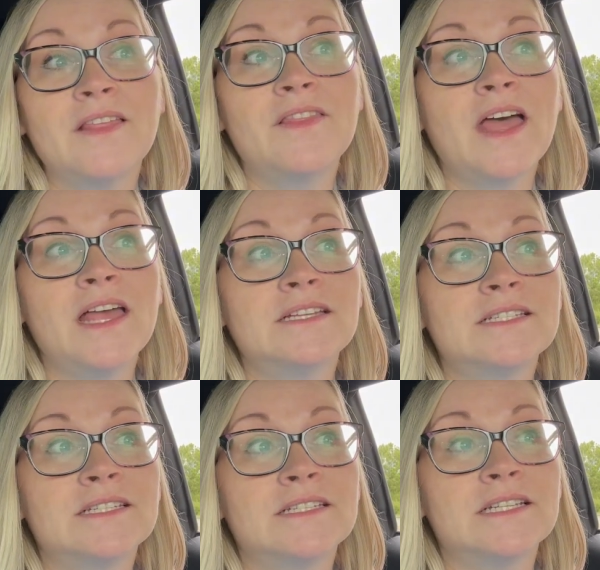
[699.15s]

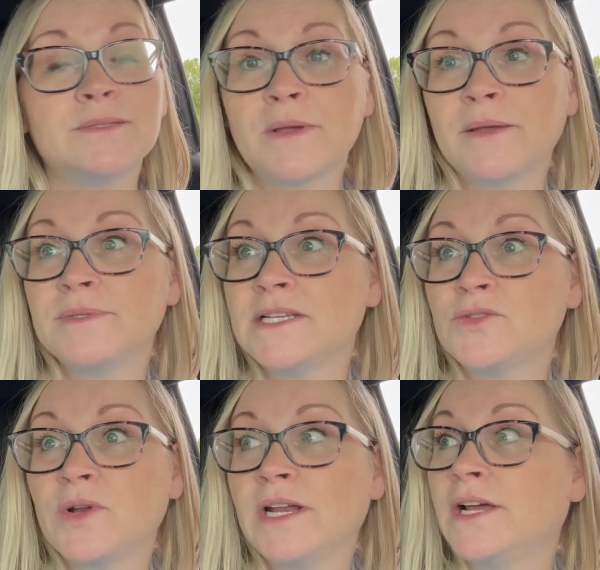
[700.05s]
That is my
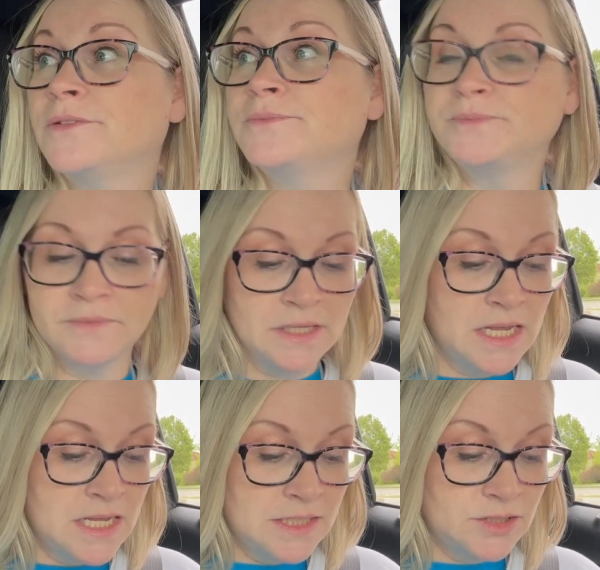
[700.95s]
updates right now.
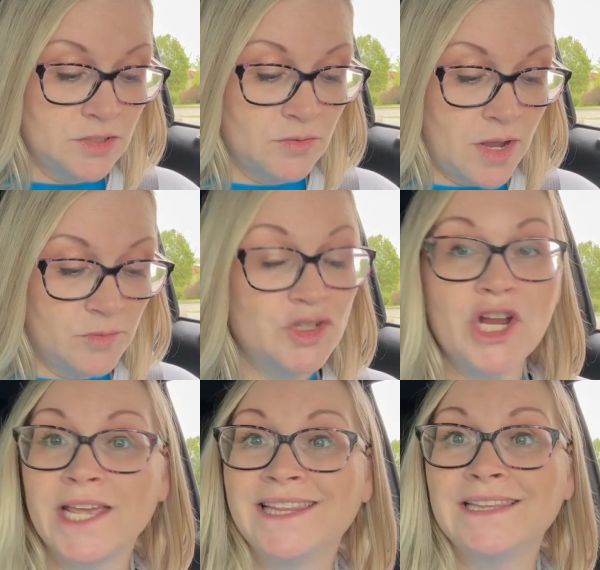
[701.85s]
So I will
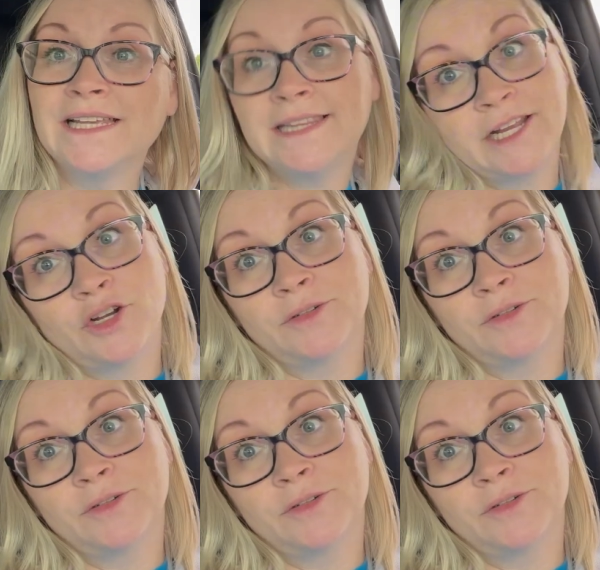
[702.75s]
check in later.